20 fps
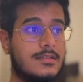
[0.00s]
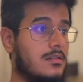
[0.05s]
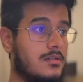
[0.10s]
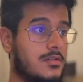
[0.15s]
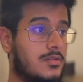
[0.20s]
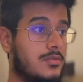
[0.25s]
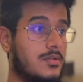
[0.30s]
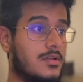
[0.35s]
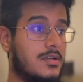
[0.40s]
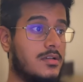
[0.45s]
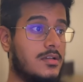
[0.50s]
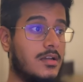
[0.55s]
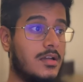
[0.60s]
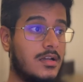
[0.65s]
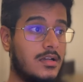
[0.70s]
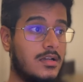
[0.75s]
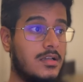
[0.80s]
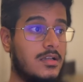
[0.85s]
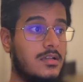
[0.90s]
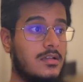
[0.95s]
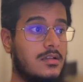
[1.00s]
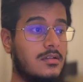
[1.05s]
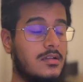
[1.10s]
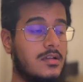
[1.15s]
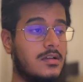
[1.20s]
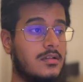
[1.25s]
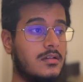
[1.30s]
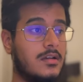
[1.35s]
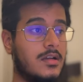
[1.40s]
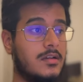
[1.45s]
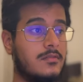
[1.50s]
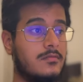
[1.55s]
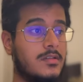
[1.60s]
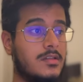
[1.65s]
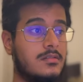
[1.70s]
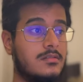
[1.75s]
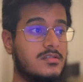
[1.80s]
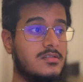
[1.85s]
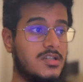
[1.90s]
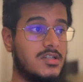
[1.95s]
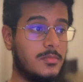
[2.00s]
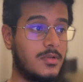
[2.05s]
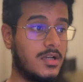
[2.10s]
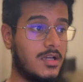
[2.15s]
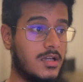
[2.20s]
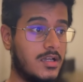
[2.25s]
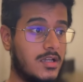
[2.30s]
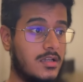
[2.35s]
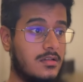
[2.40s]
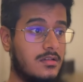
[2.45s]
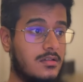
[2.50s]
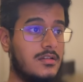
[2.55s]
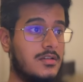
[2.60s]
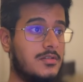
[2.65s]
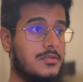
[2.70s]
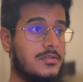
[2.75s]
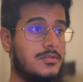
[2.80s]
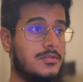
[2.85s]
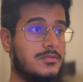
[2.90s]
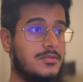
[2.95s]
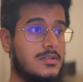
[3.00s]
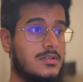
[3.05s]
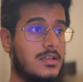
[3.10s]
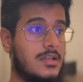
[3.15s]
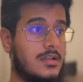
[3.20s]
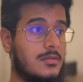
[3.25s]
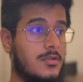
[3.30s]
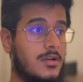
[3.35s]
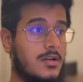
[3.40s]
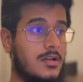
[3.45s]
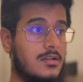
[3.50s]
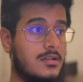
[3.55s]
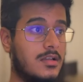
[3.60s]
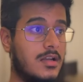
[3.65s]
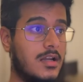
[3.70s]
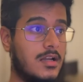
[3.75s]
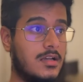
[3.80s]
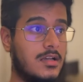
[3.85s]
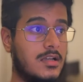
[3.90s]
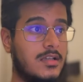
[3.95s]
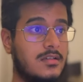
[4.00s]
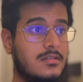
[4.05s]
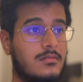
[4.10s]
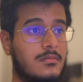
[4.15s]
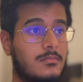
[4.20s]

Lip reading: You can directly integrate with Gemini to use their model directly.